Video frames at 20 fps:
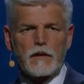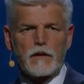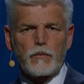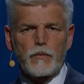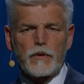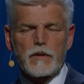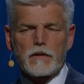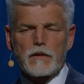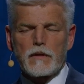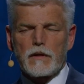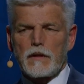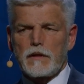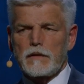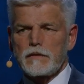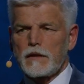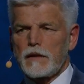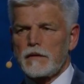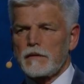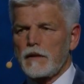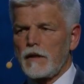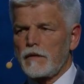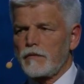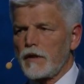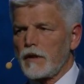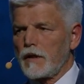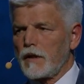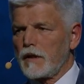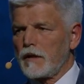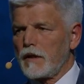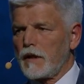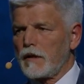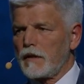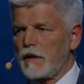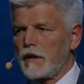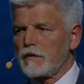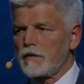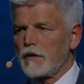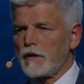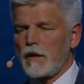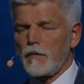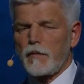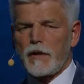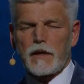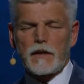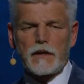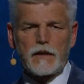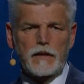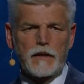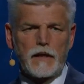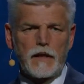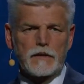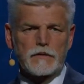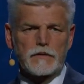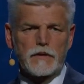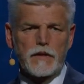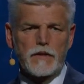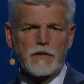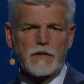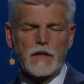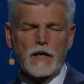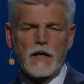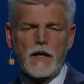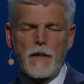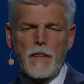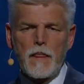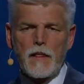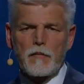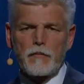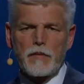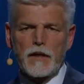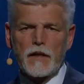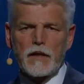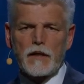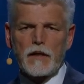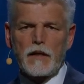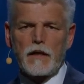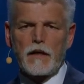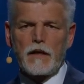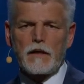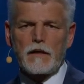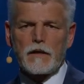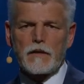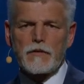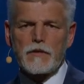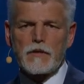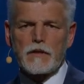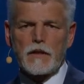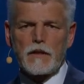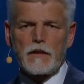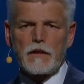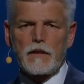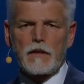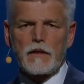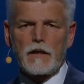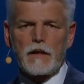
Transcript: with African and Latin American countries, being still